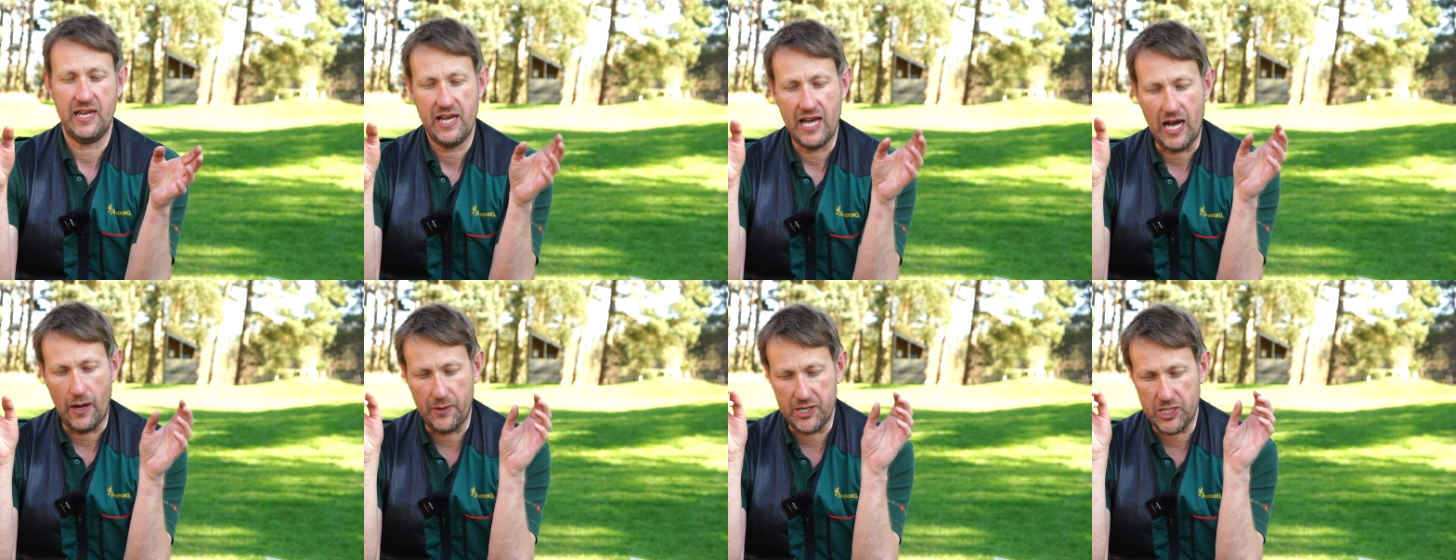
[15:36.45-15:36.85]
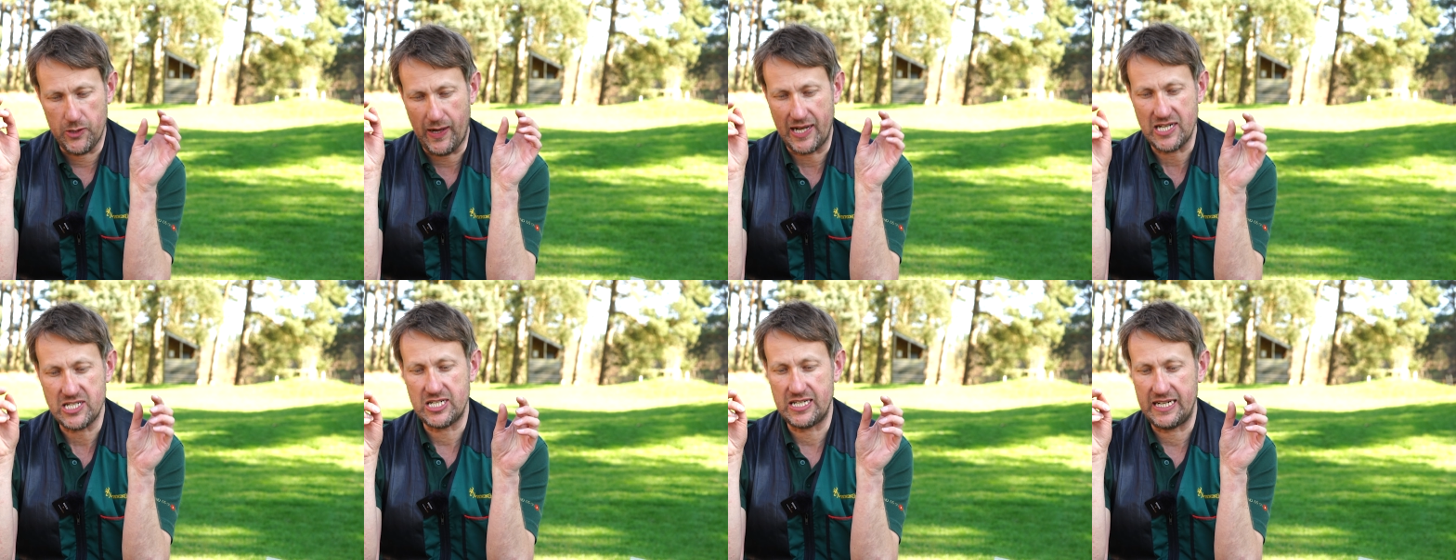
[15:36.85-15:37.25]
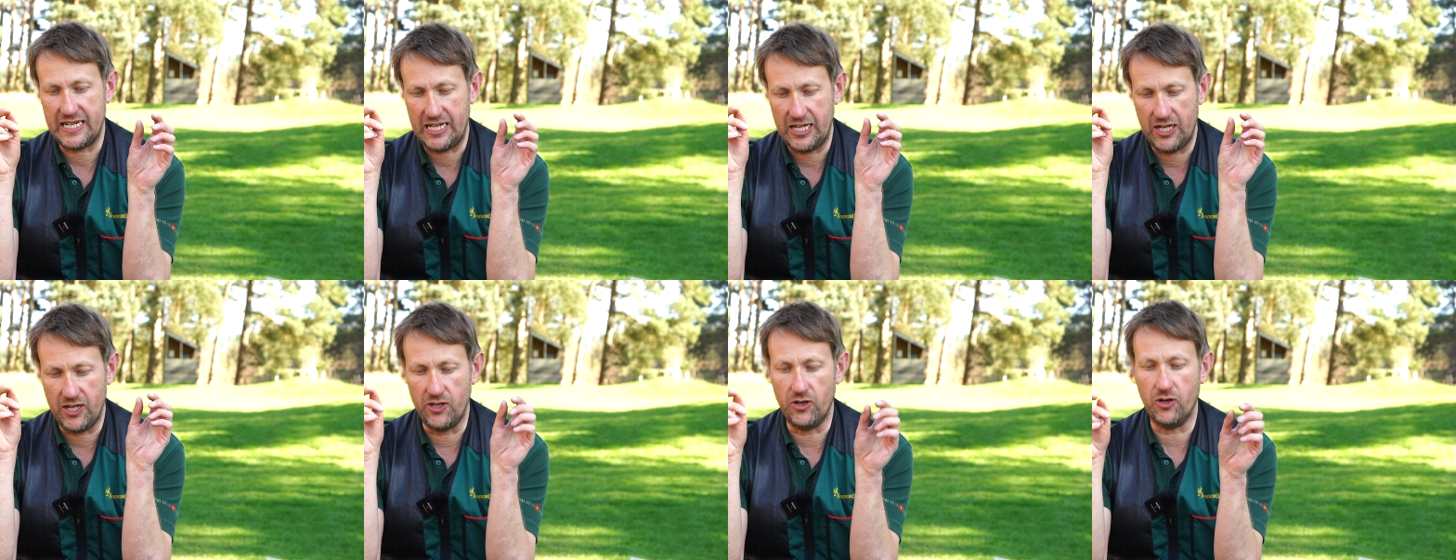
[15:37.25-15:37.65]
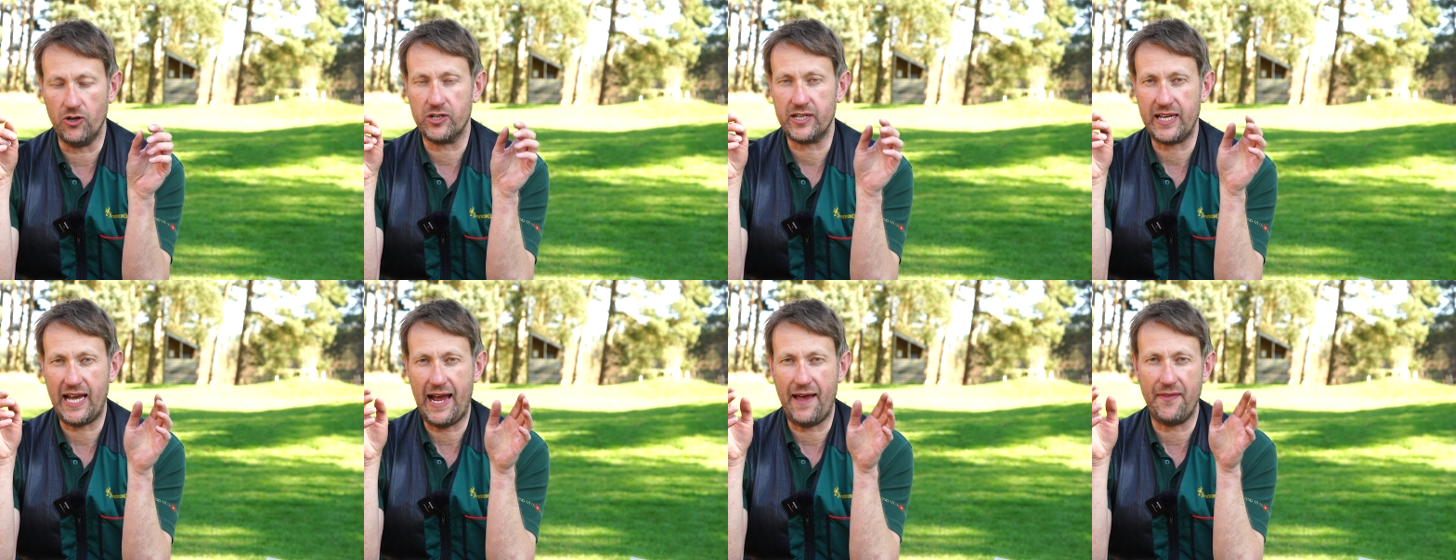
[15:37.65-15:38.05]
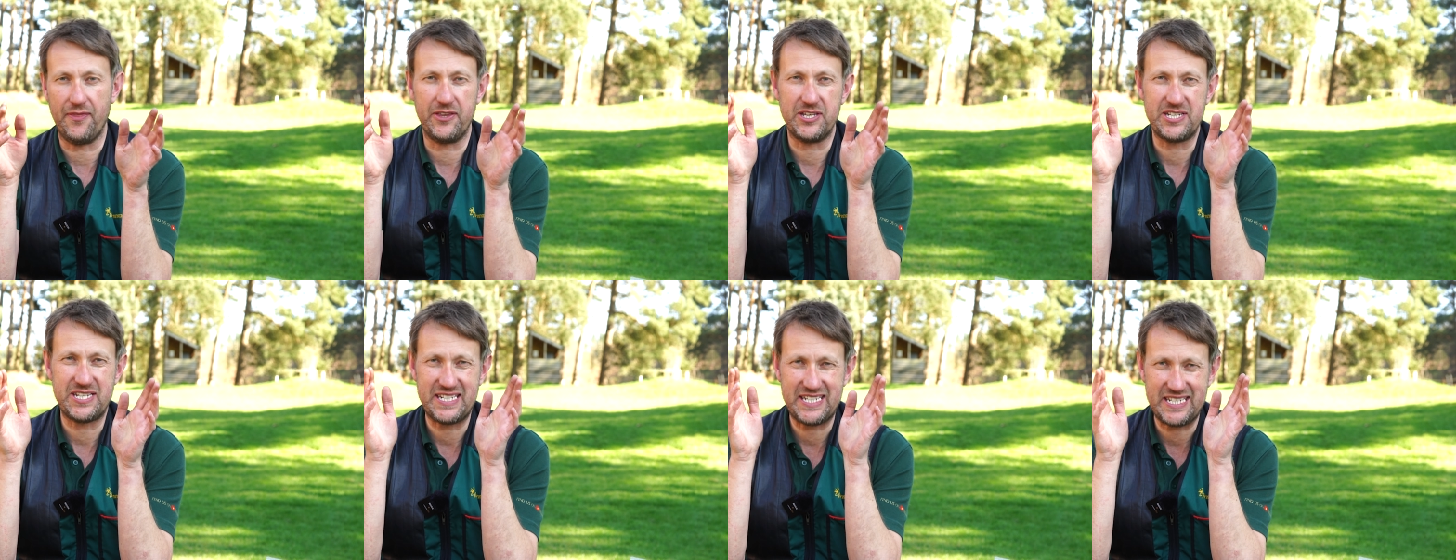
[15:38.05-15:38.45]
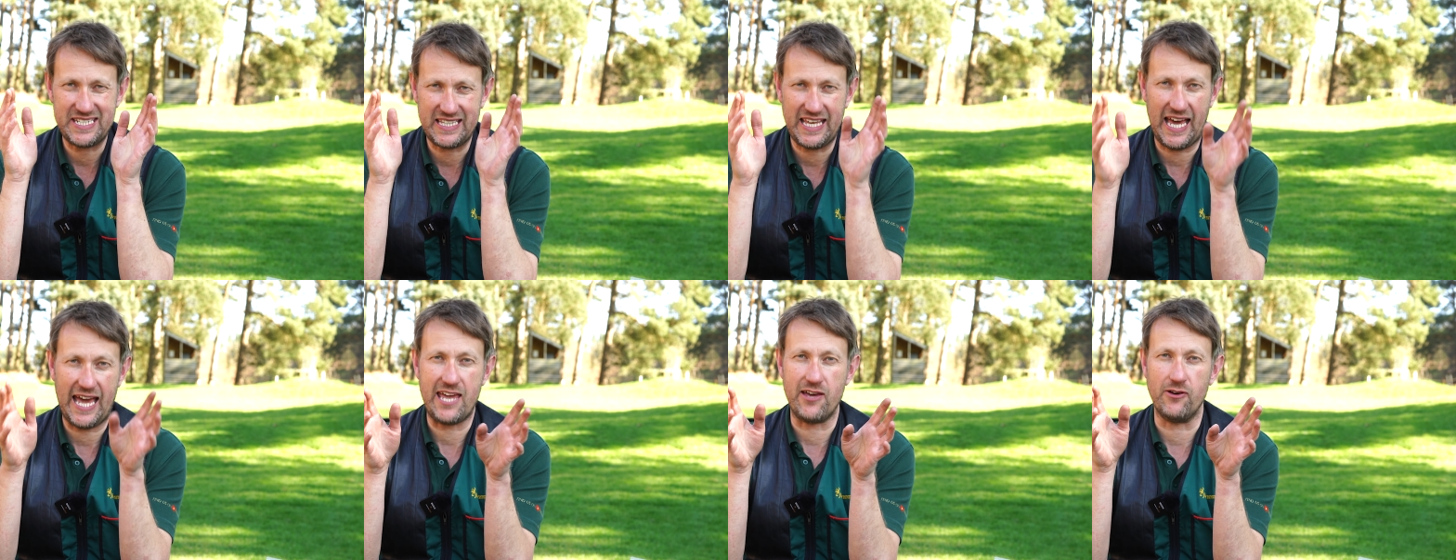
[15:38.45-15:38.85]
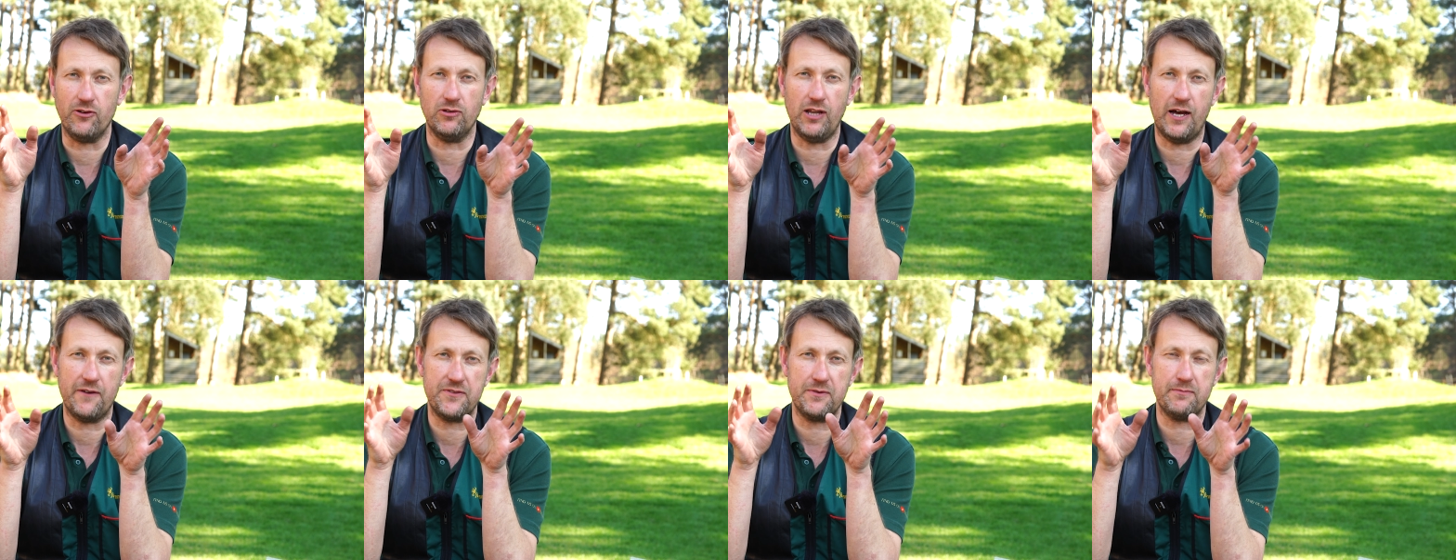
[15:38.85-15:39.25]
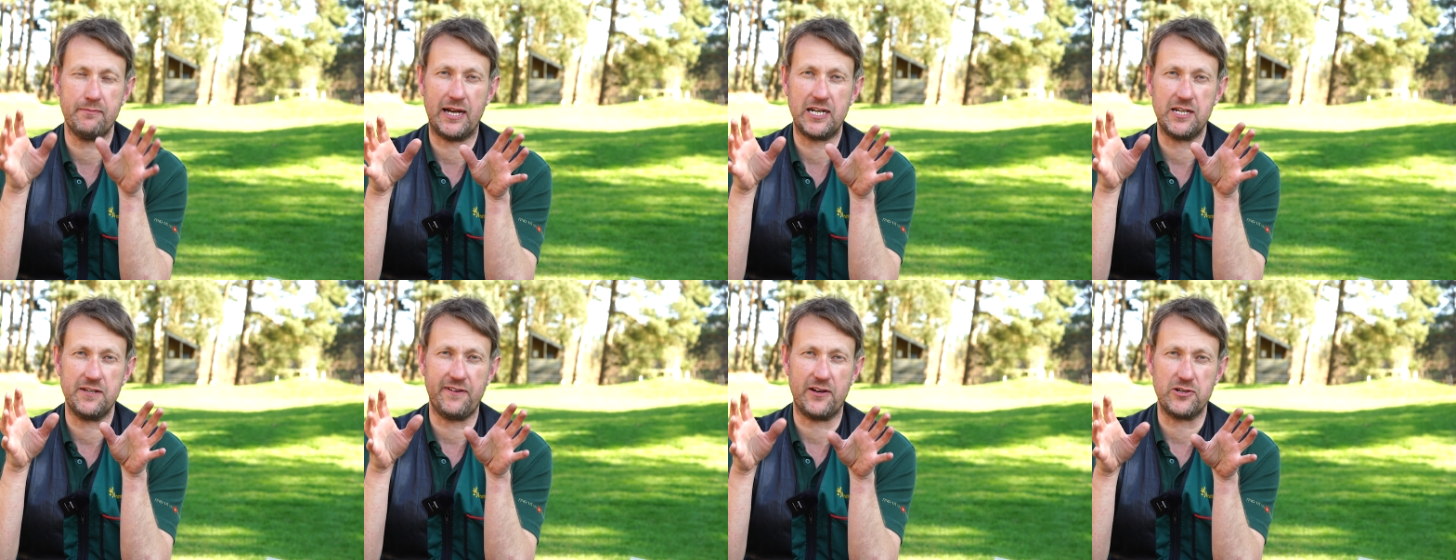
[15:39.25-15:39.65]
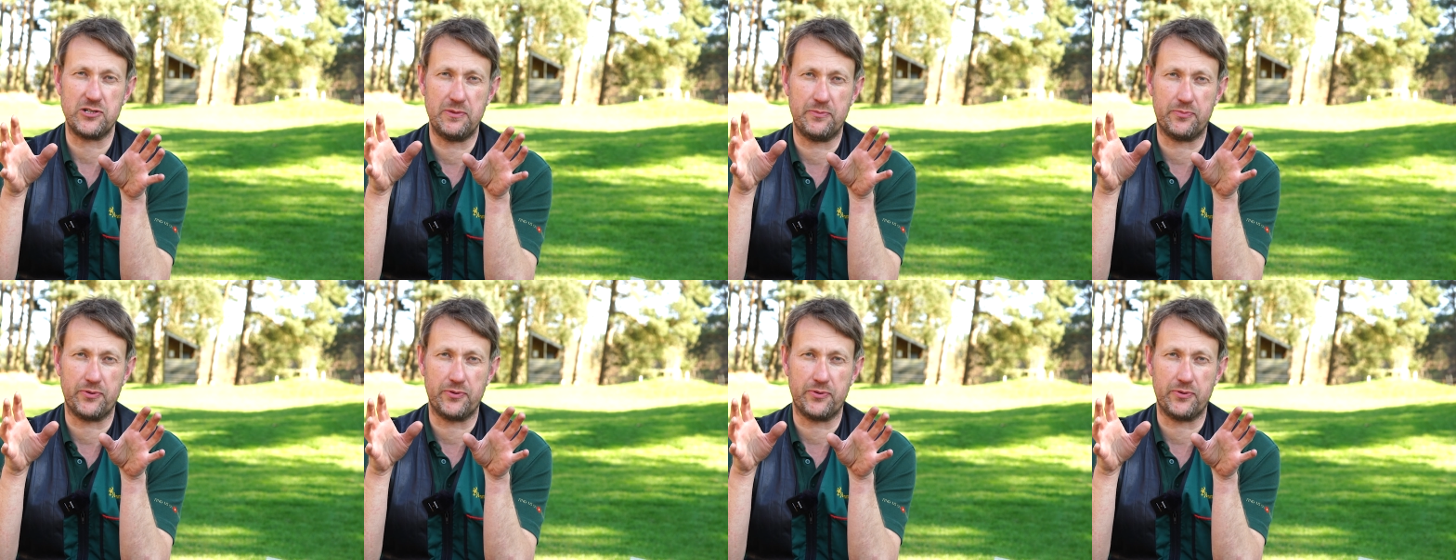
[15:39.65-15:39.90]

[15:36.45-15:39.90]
And when you actually look at the scale of the manufacturing